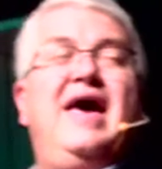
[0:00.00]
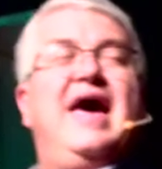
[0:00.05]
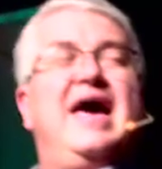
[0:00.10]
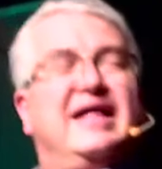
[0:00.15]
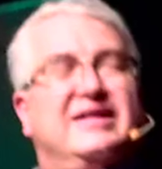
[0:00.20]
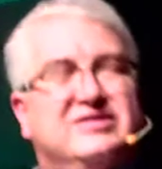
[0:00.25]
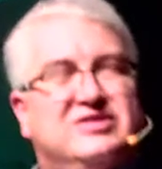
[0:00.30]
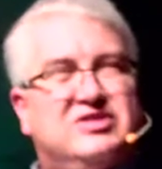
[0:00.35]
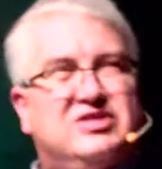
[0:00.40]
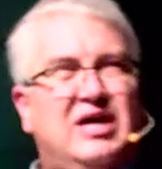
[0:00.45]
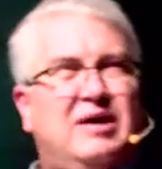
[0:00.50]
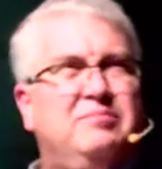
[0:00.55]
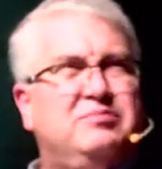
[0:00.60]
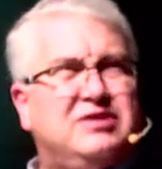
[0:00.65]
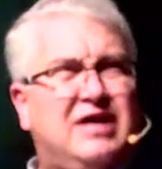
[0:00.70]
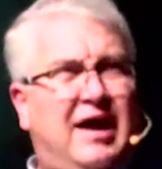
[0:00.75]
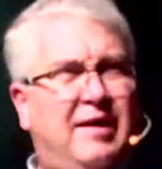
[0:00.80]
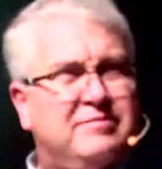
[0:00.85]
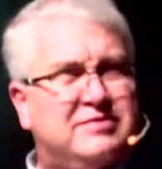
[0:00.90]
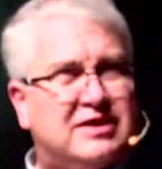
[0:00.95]
And
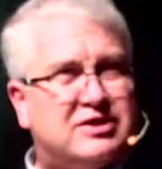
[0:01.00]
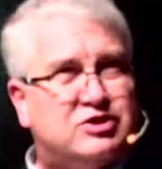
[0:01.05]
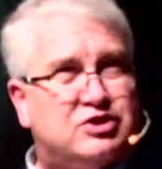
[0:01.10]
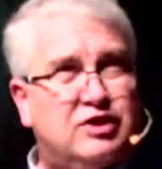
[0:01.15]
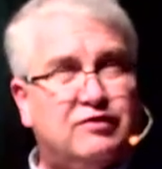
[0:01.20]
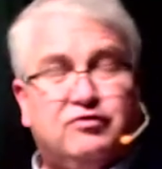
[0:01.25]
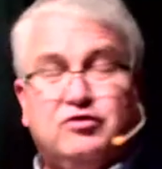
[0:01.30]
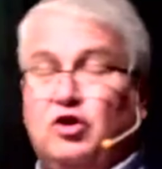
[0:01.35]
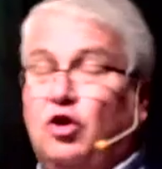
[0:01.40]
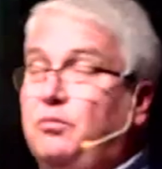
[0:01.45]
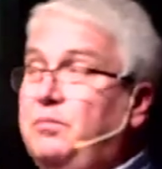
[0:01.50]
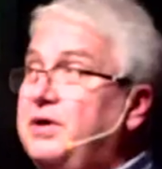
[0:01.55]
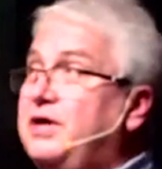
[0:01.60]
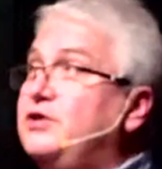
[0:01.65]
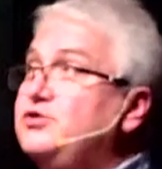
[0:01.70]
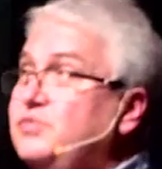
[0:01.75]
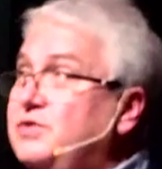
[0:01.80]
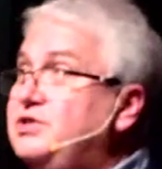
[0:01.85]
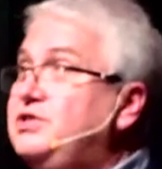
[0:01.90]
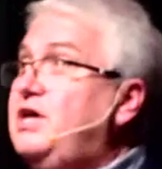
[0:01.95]
sometimes it's difficult
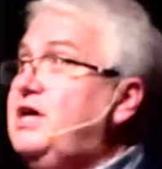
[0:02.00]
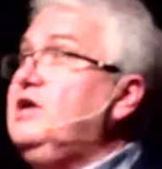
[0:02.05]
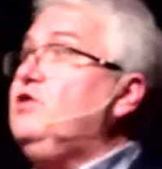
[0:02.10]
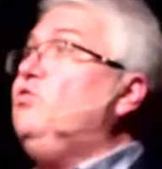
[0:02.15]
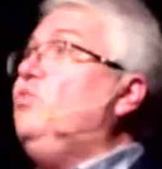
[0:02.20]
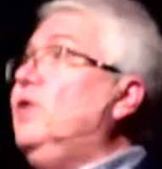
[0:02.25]
because we take